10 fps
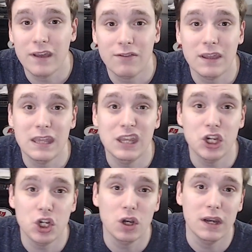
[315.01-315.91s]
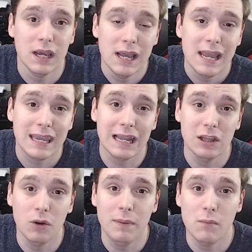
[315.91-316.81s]
I think he should get a
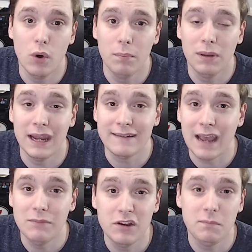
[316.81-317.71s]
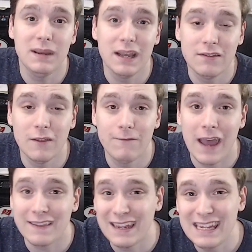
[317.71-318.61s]
little bit more playing time just because of the
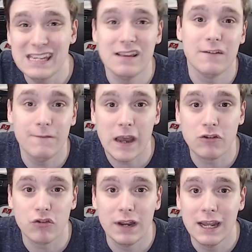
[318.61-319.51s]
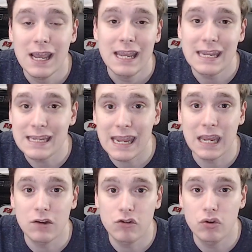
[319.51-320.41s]
fact that he is a veteran. He
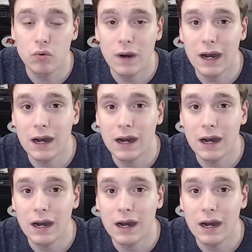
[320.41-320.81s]
can do,